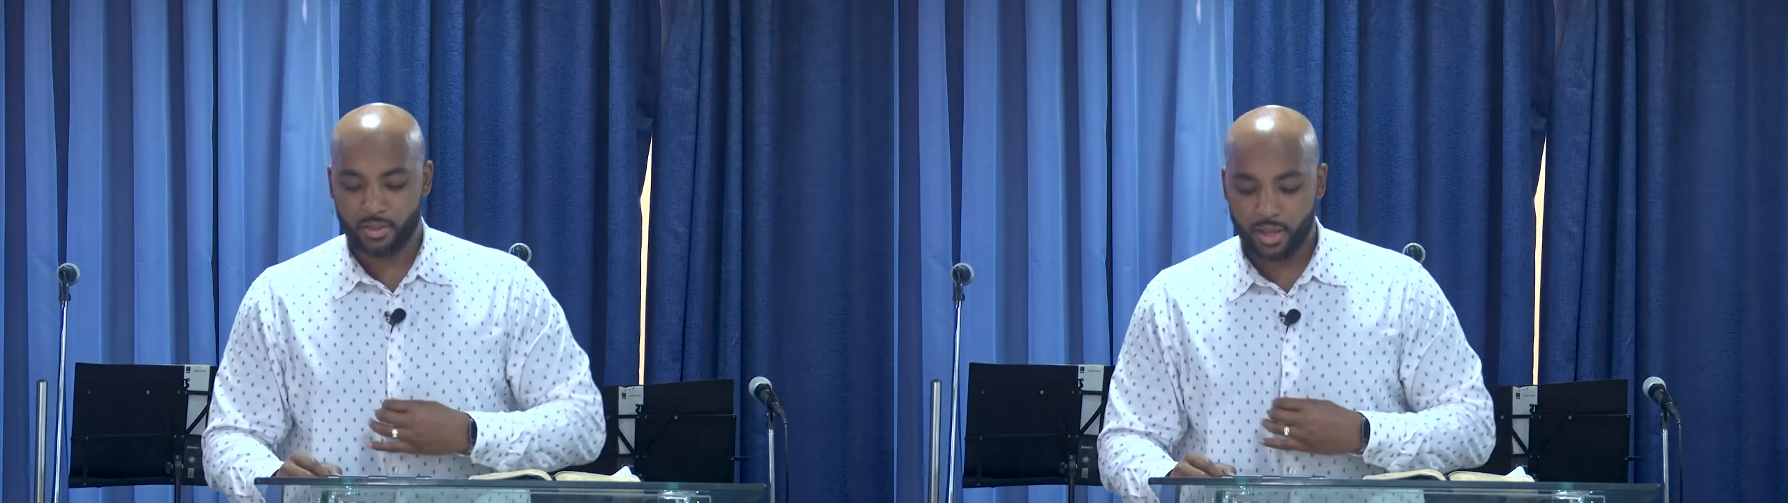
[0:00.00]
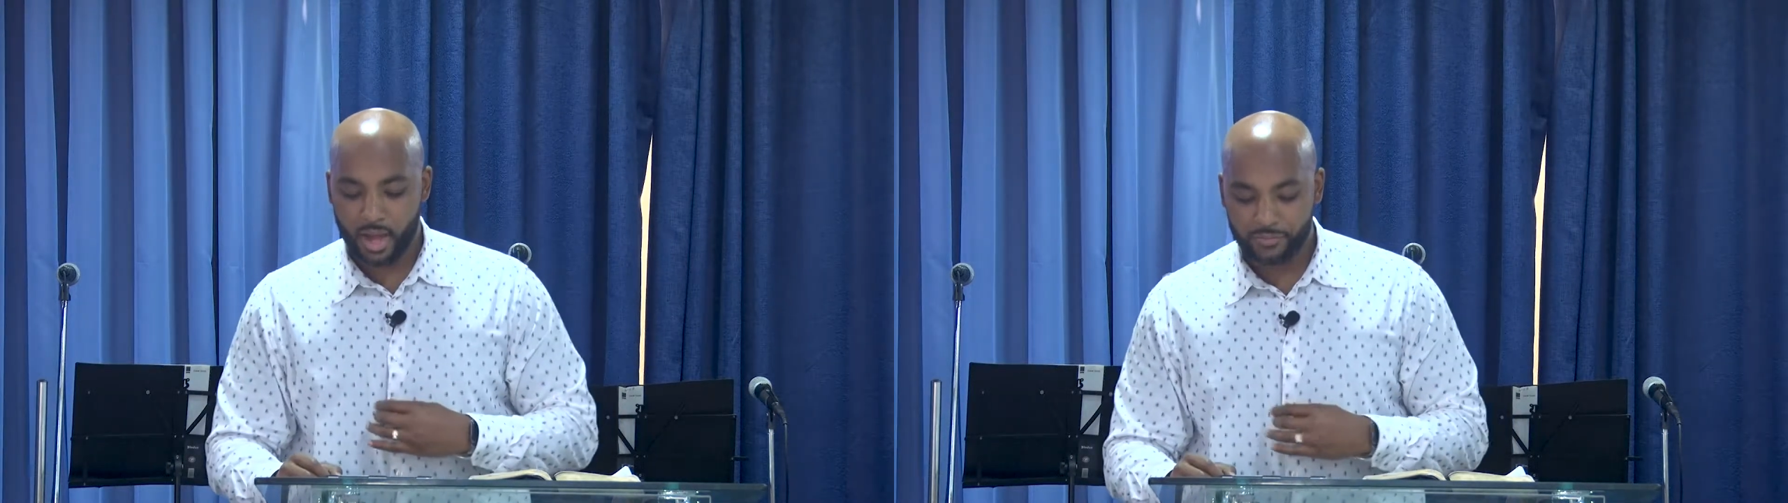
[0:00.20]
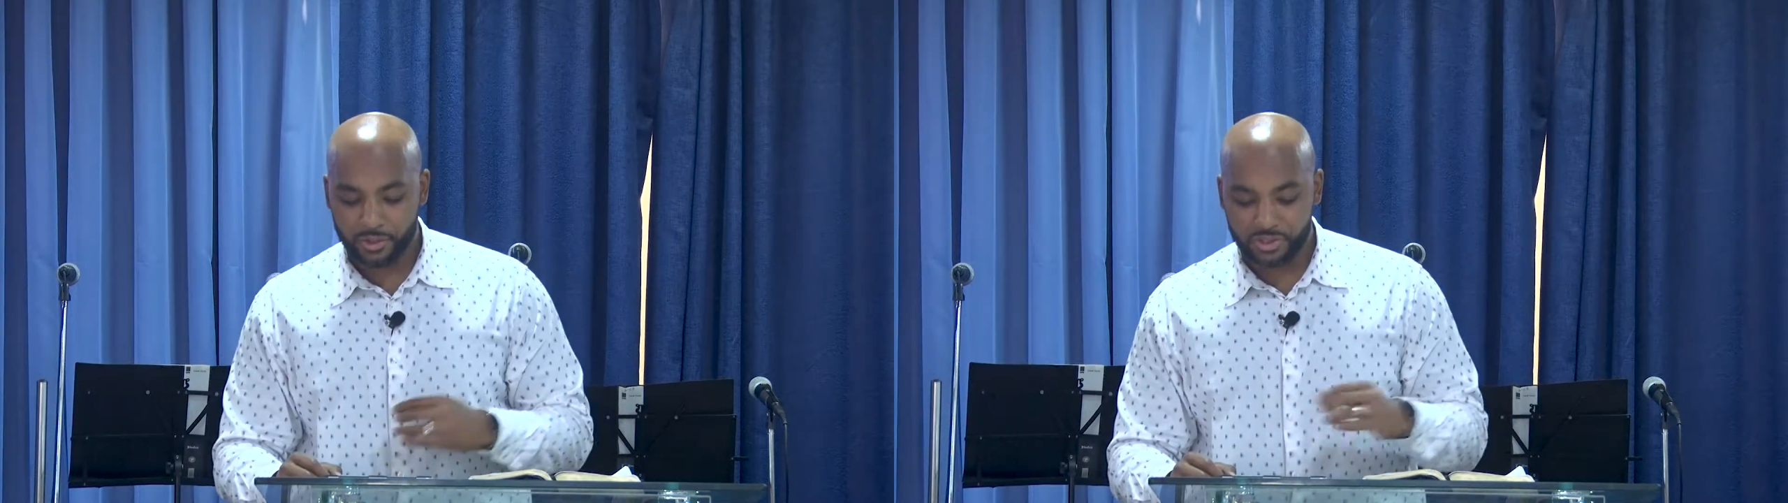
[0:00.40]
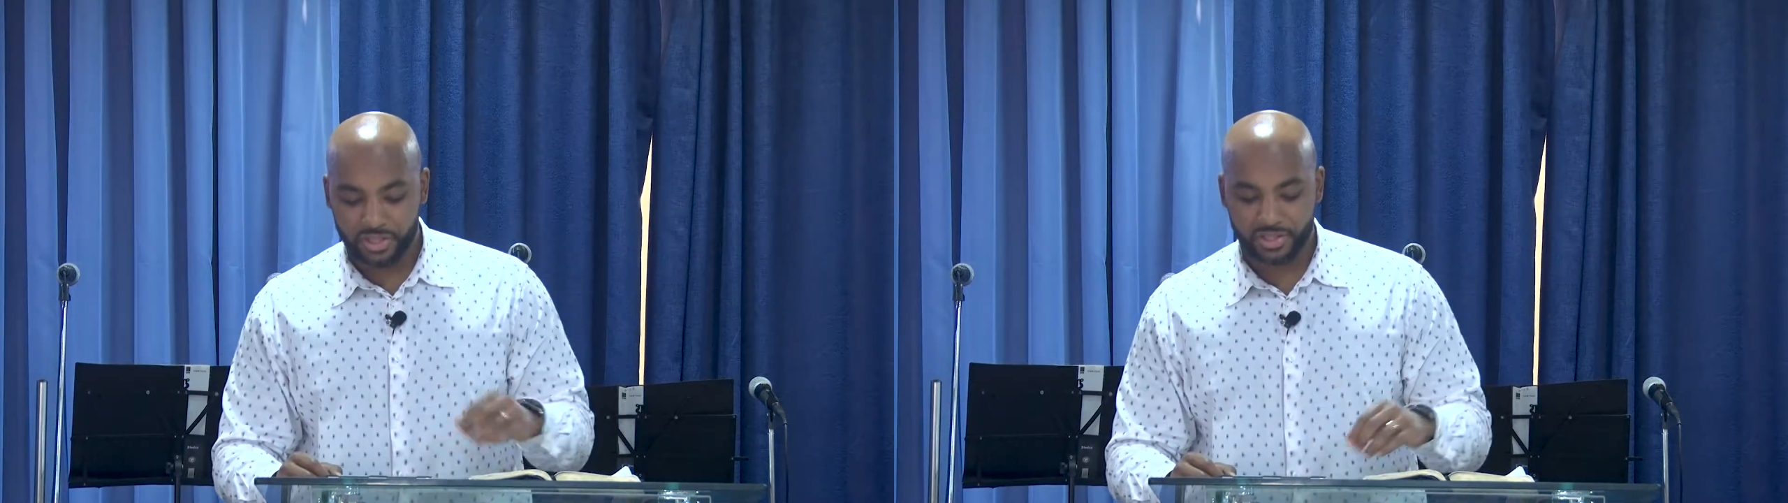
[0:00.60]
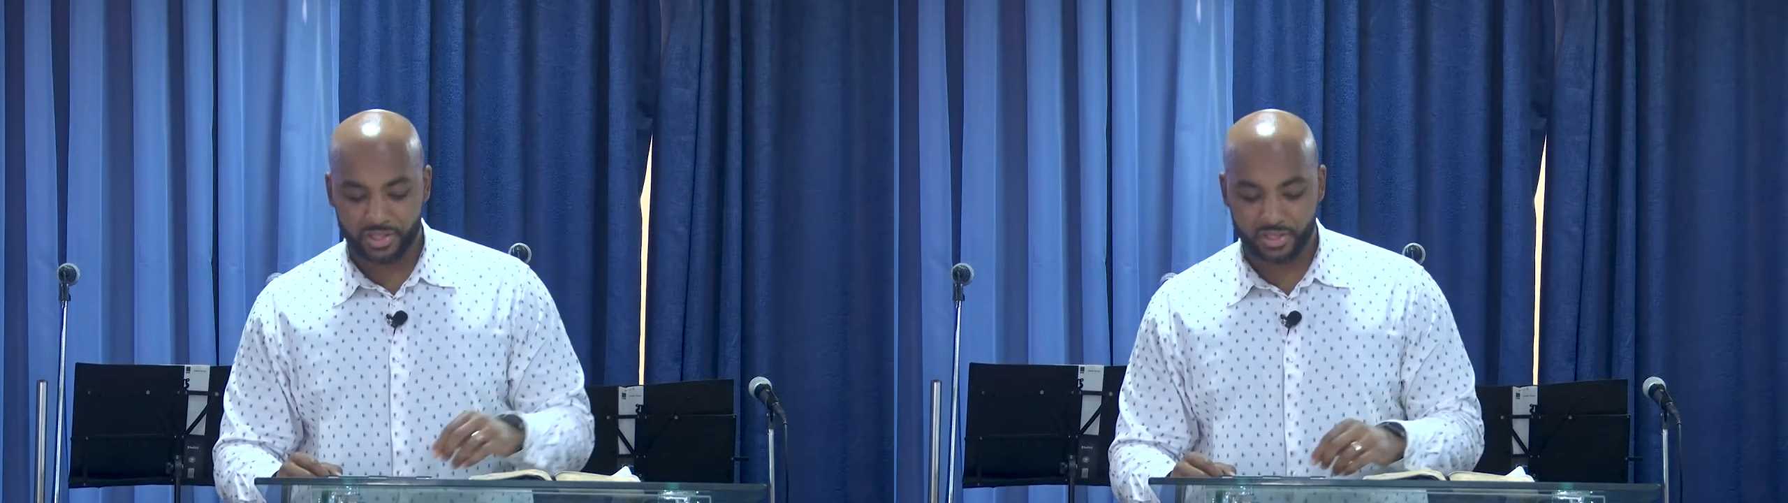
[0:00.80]
that after
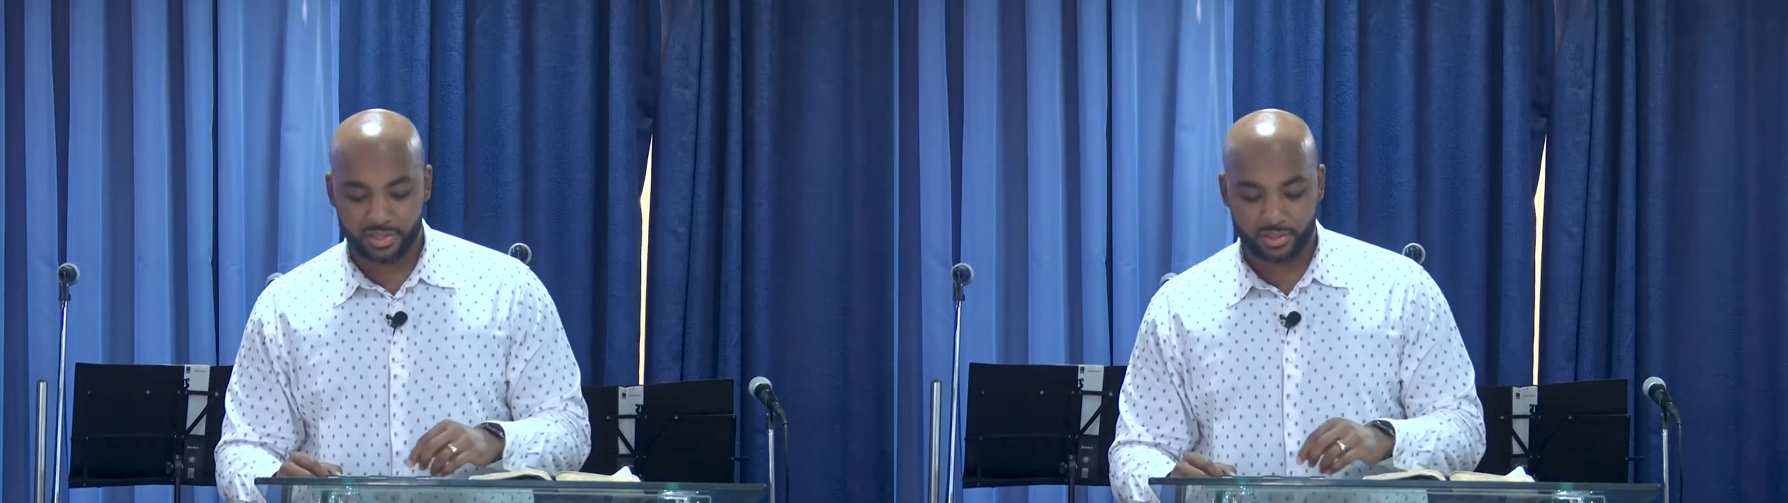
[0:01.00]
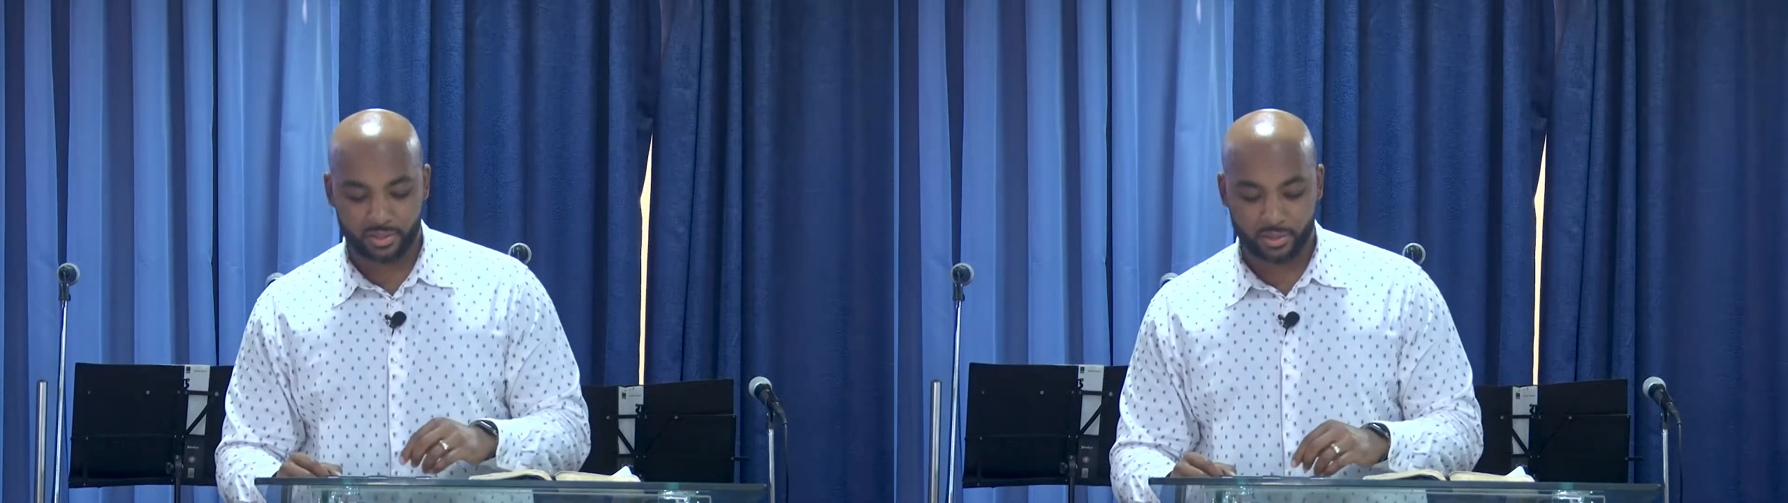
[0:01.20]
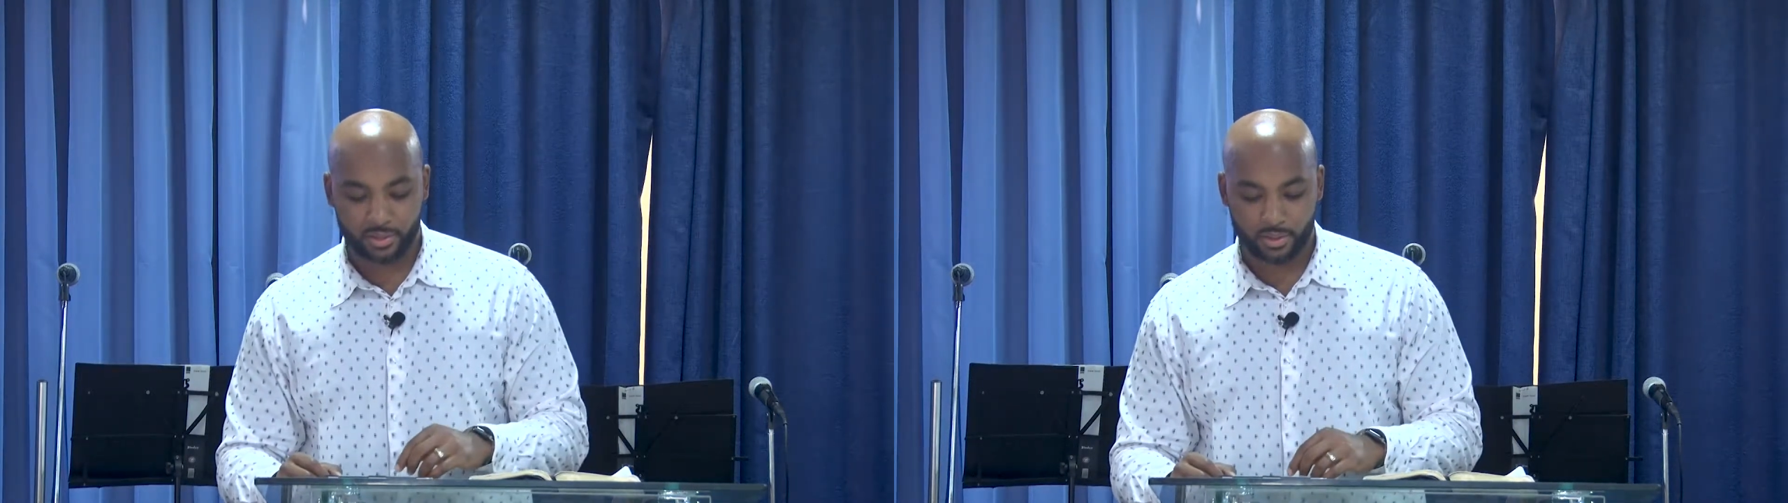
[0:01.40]
Jesus